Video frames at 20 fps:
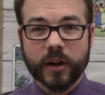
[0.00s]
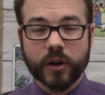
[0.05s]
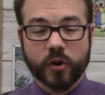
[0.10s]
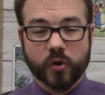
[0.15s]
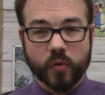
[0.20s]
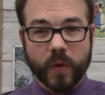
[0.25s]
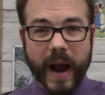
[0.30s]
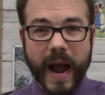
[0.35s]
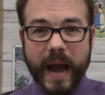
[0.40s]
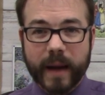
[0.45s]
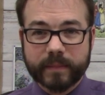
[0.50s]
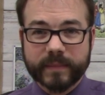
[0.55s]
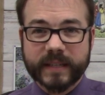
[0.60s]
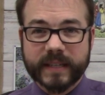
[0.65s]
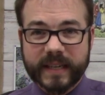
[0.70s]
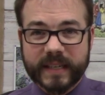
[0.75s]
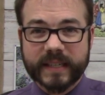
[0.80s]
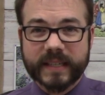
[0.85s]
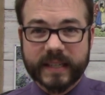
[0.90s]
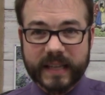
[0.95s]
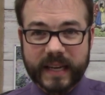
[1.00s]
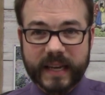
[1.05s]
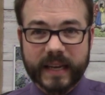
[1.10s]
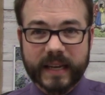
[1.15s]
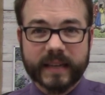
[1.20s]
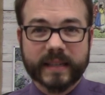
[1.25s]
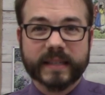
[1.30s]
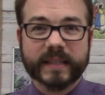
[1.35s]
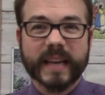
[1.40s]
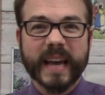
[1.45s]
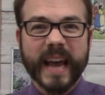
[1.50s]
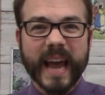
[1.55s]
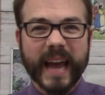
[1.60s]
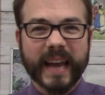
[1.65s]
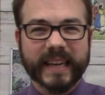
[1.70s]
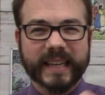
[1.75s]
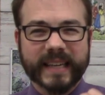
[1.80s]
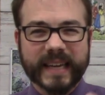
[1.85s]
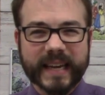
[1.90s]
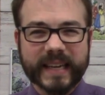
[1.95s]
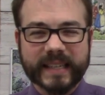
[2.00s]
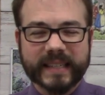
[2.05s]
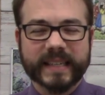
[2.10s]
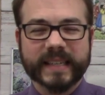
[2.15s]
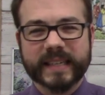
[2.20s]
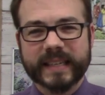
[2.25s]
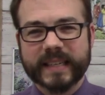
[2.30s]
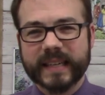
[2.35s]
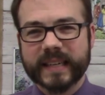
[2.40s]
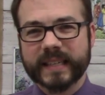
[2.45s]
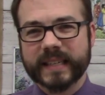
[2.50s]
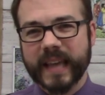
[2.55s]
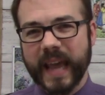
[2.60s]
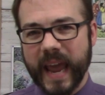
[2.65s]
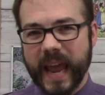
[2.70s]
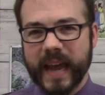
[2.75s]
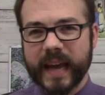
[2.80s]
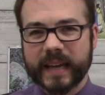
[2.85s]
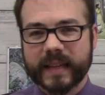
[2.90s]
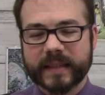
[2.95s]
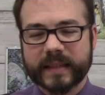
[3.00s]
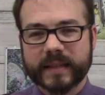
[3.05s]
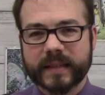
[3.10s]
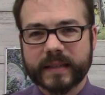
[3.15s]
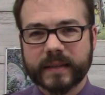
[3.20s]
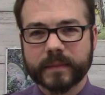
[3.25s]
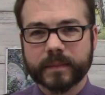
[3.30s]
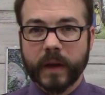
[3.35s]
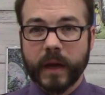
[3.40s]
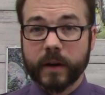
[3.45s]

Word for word: grabs his knees, and kisses his hands.